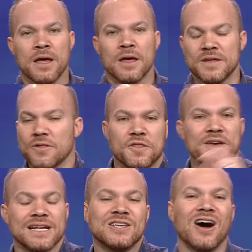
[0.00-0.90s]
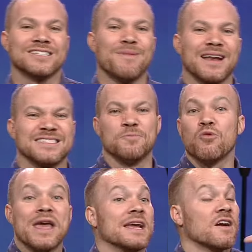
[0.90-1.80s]
The other thing it talks about is the
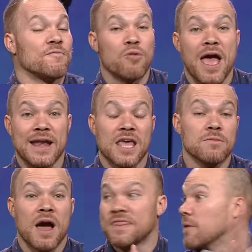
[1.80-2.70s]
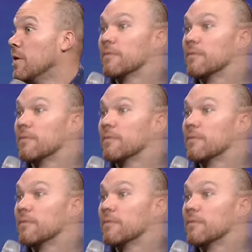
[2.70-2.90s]
breaking of bread. Now, you might think, well,